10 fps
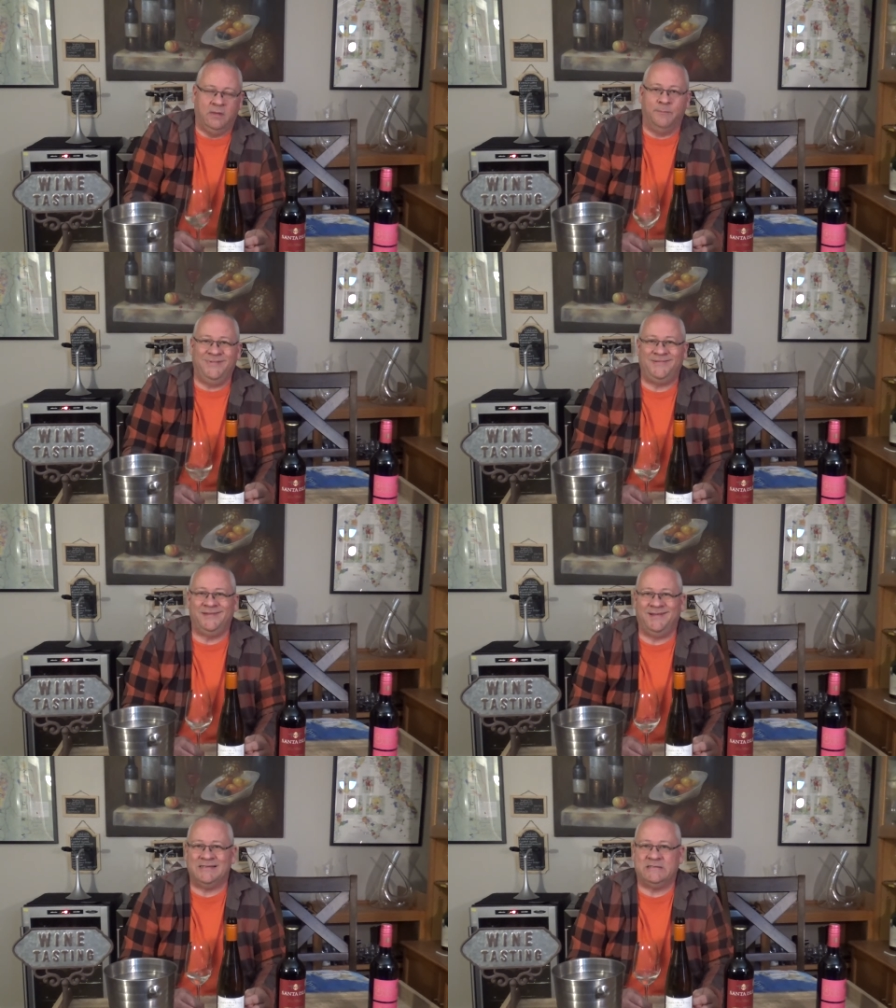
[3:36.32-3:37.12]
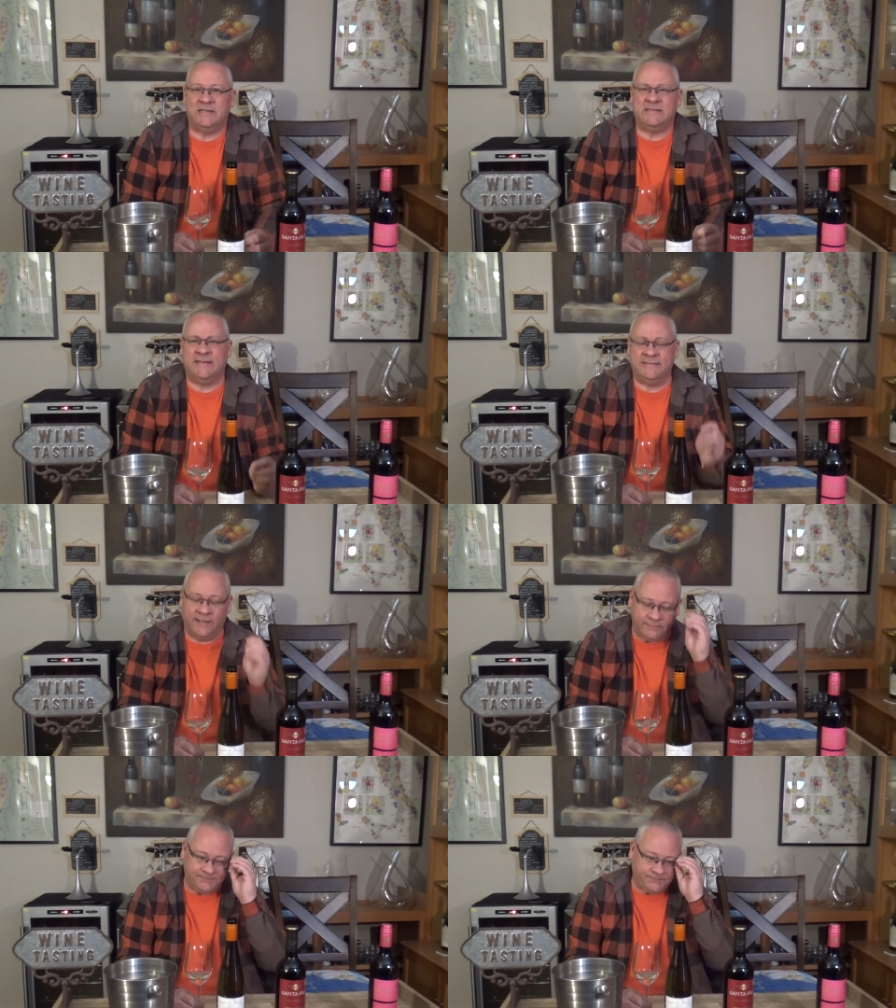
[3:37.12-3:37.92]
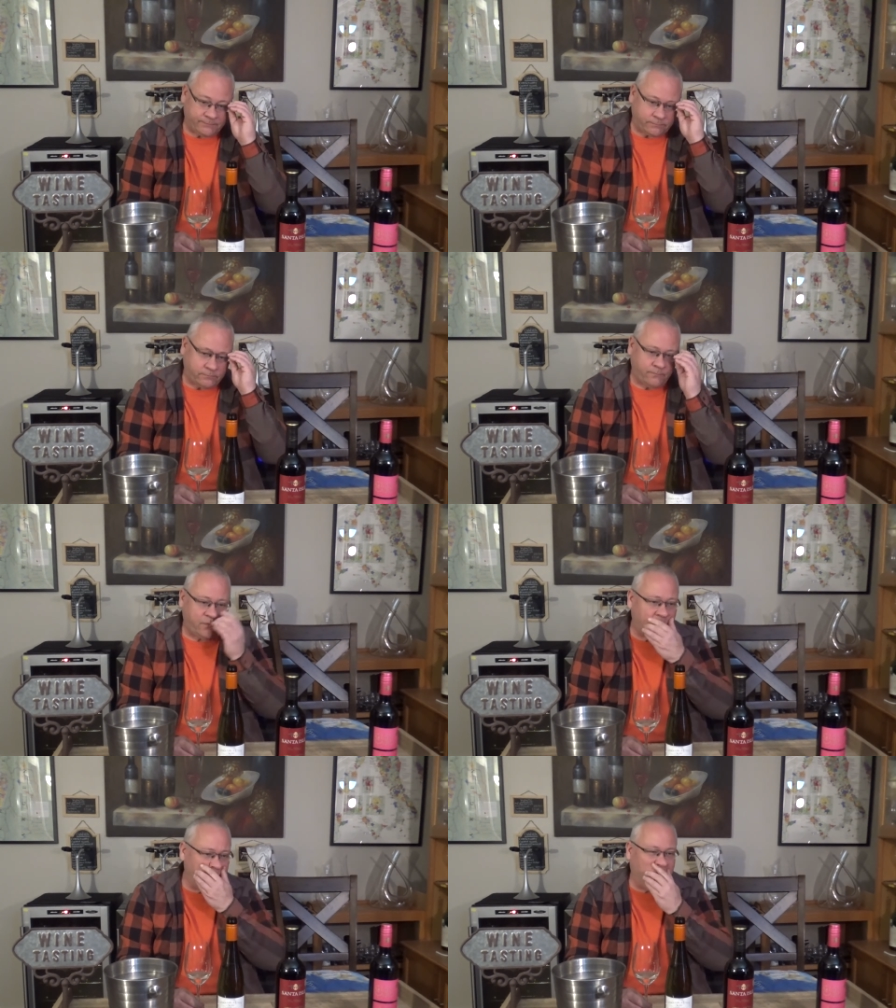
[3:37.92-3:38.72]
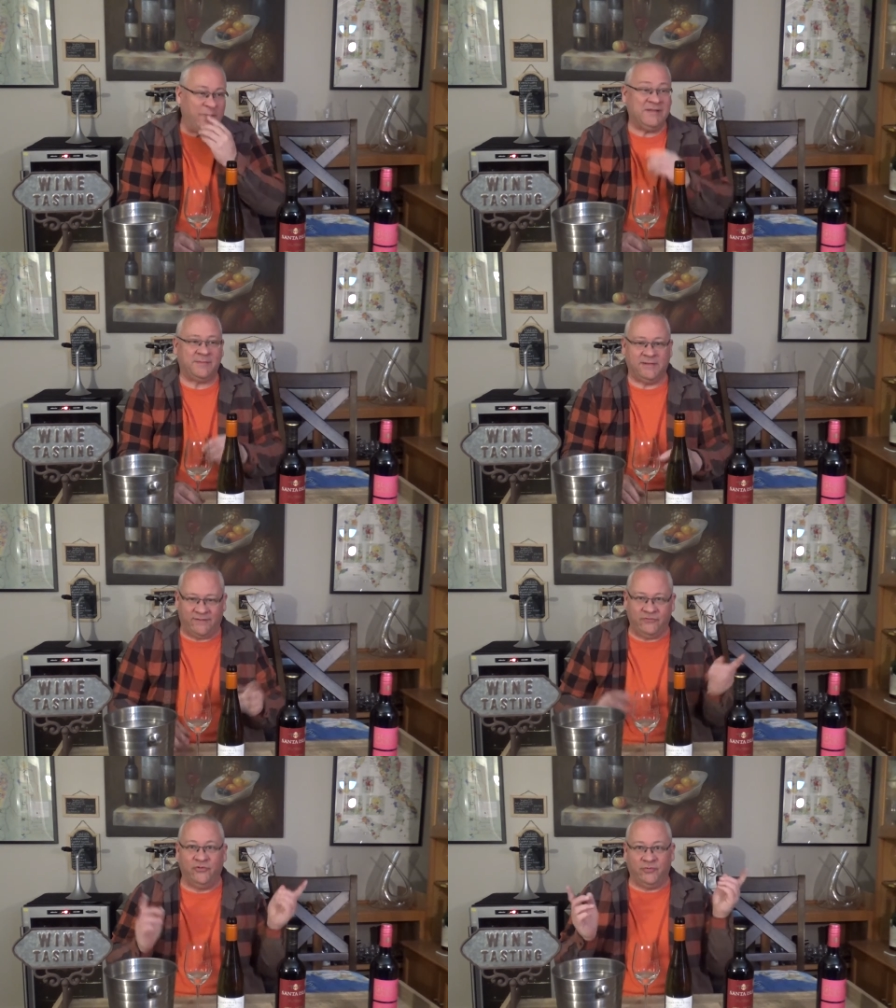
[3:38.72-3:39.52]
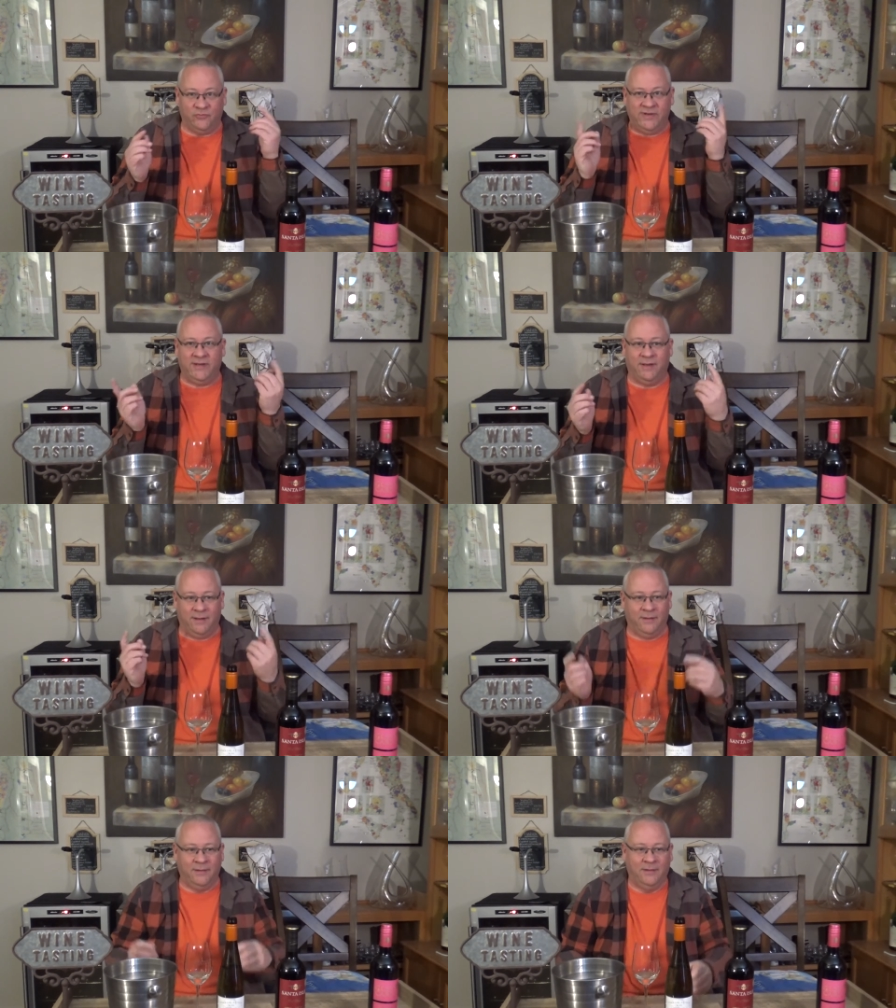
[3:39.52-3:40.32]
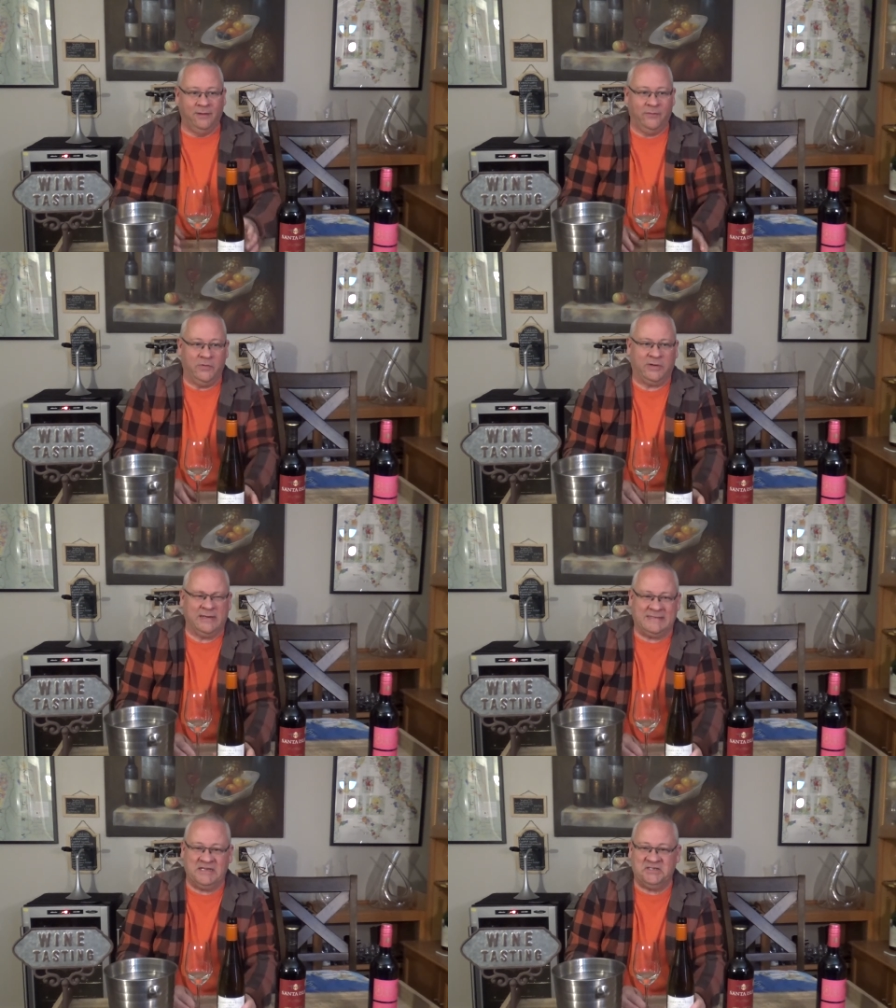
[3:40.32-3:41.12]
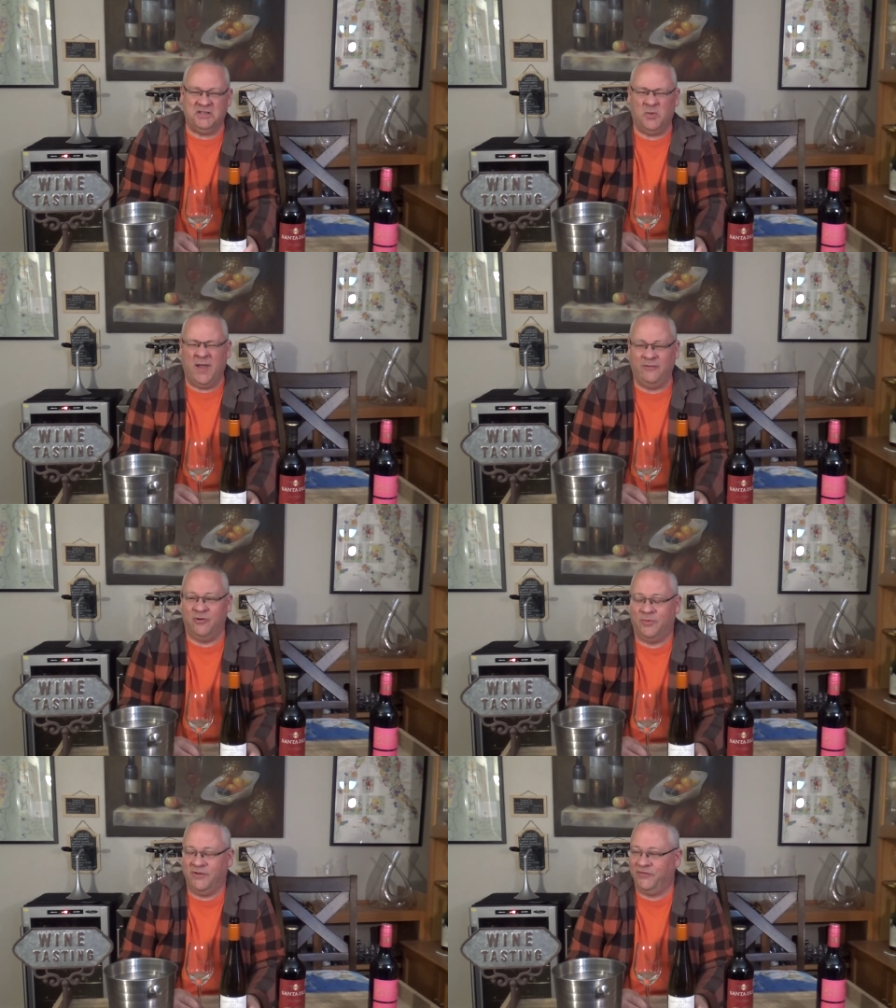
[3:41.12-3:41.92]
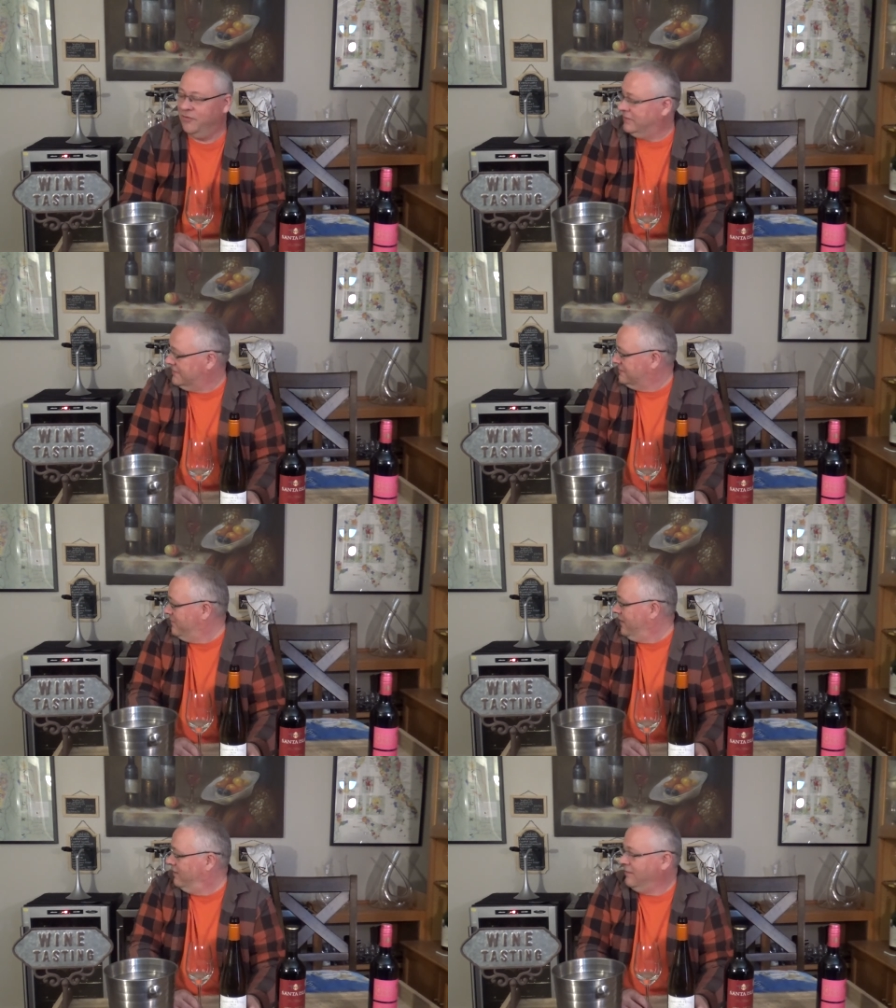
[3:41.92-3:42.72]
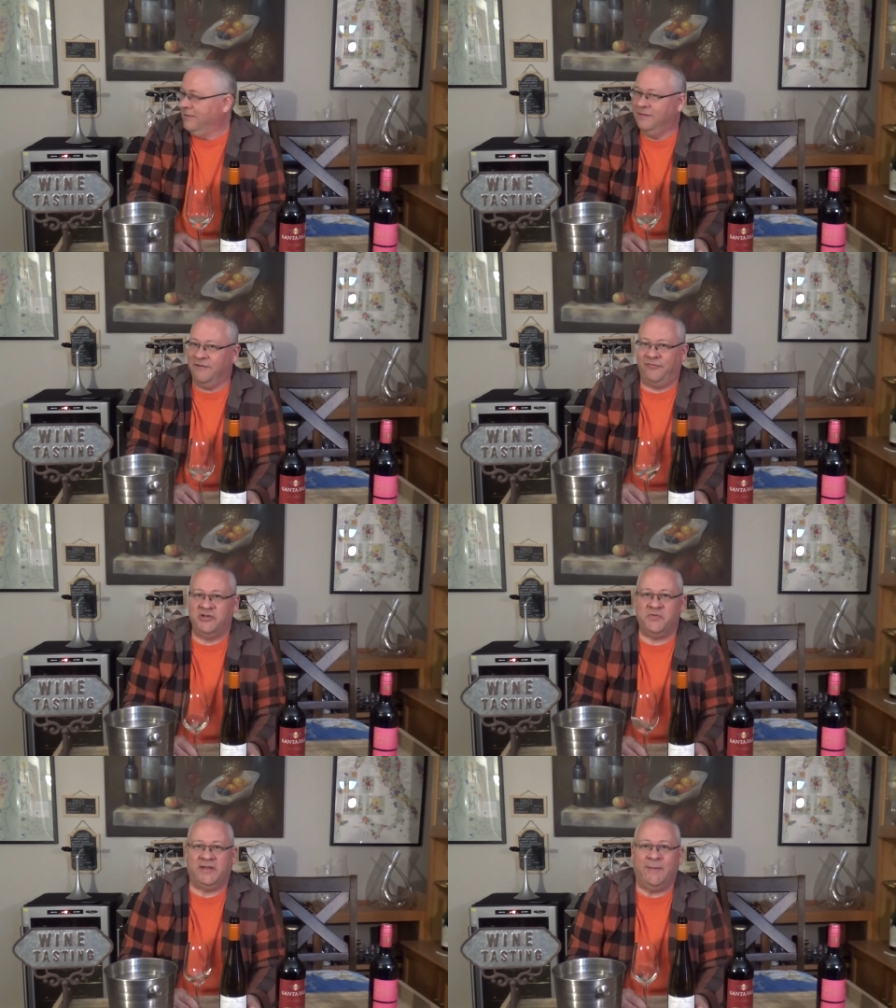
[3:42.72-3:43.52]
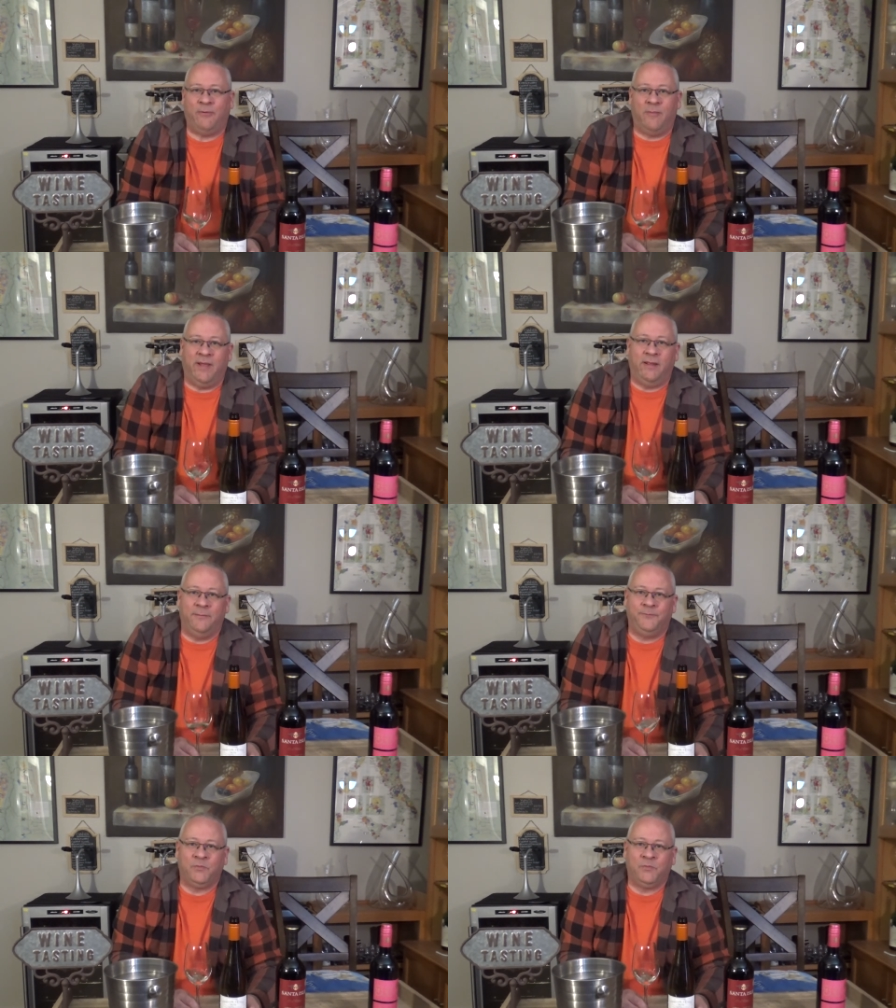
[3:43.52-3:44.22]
bit the dust, as they say. Which means I'm going to have to do some reorganization in the wine room pretty soon, because that's the fridge where I keep all my